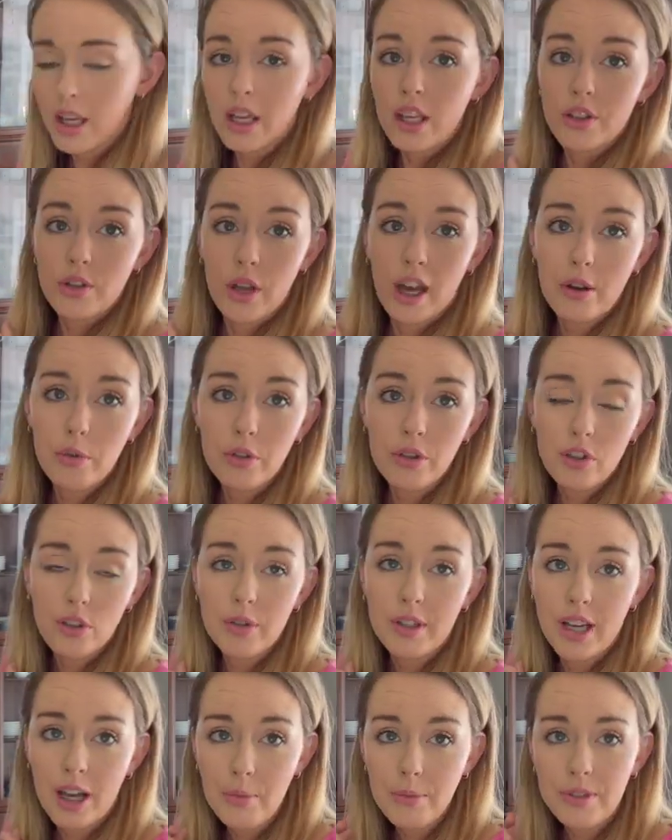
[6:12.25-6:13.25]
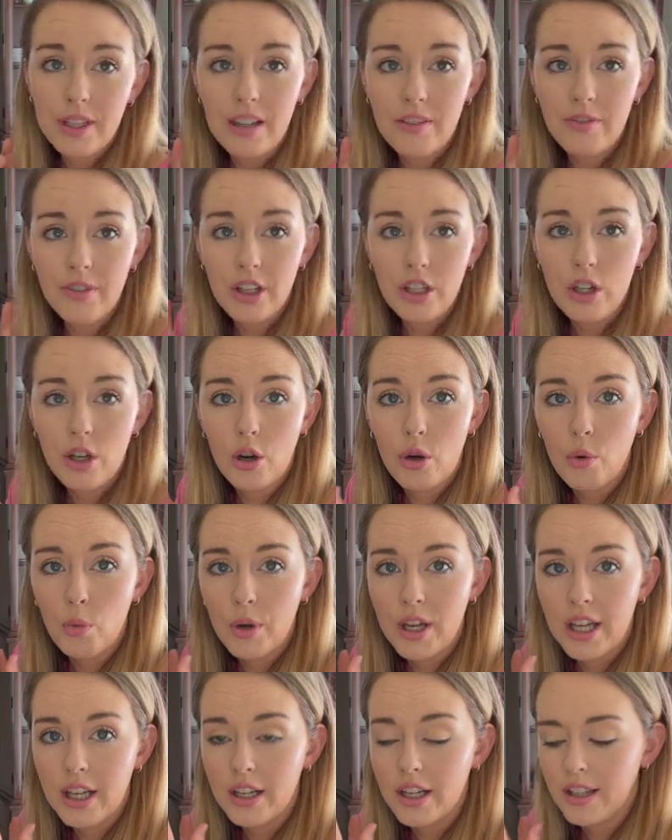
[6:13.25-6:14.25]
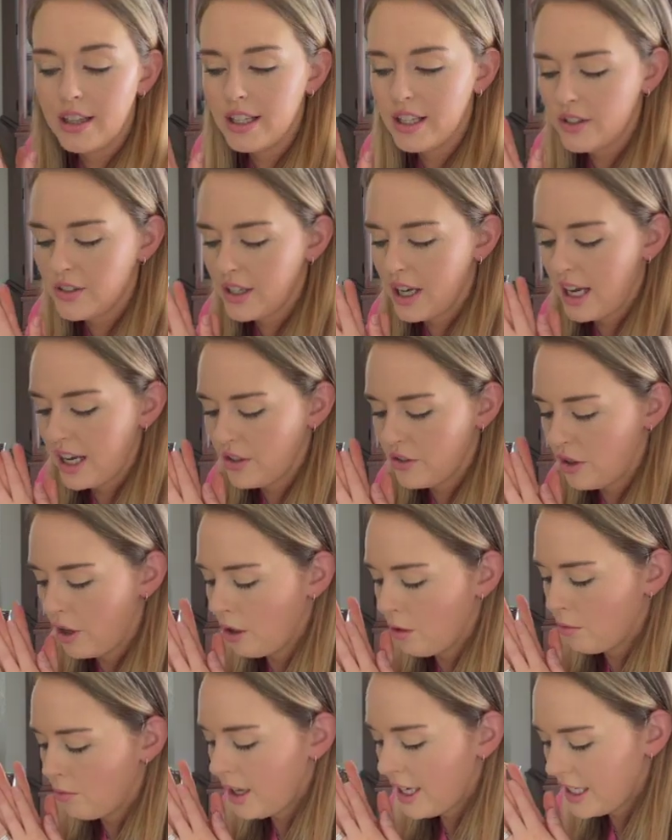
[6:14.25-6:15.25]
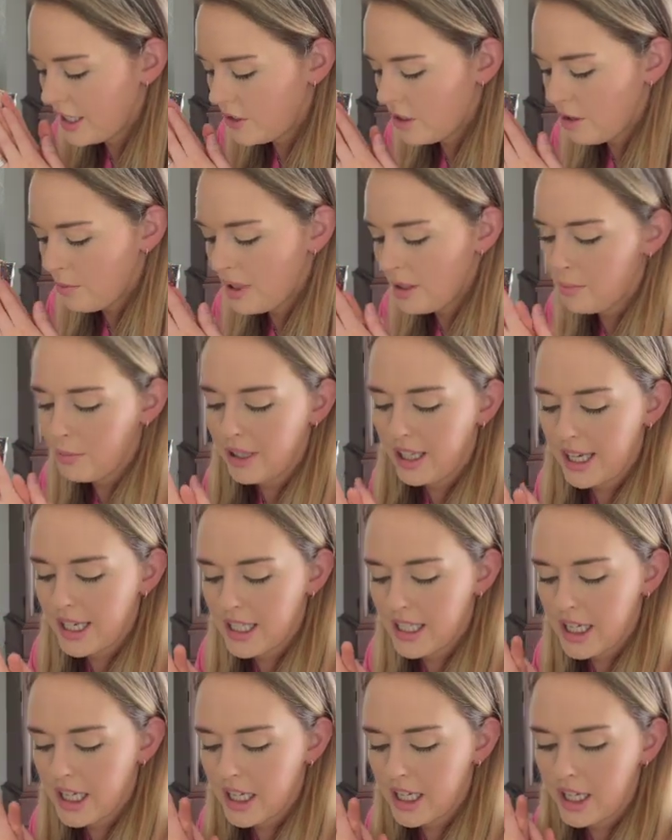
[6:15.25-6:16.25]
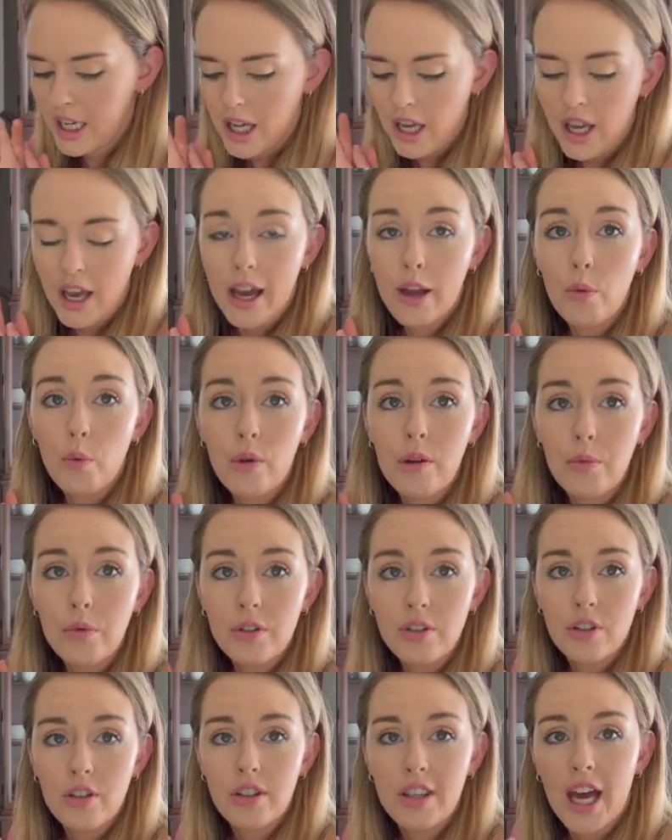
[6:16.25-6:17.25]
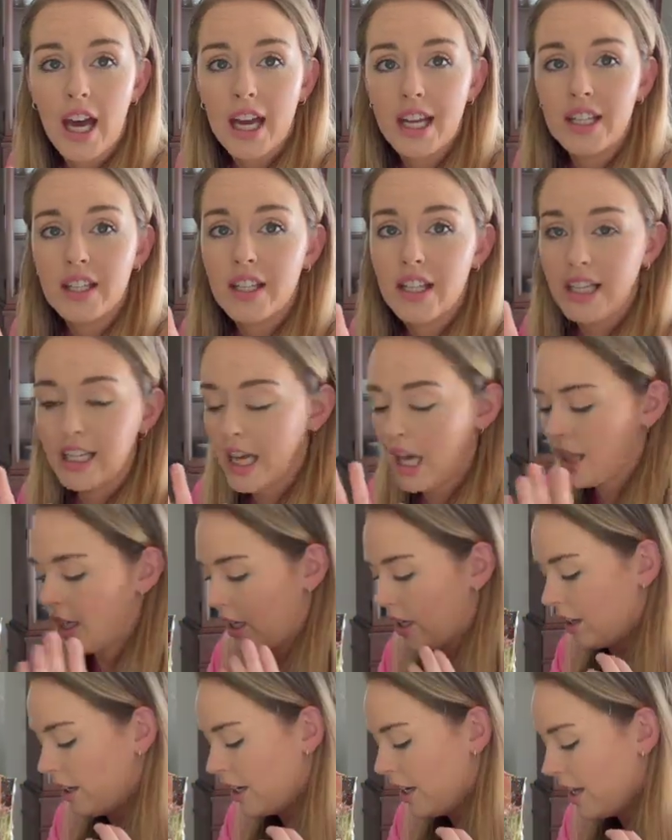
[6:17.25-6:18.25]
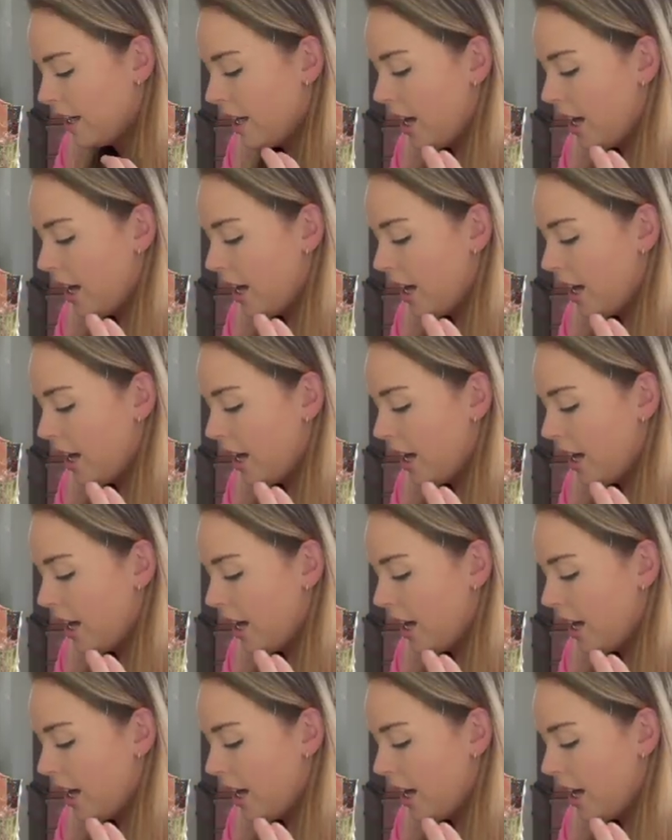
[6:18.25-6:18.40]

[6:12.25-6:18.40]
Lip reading: So I will do an update video when these guys are ready to be planted, and we will do that together.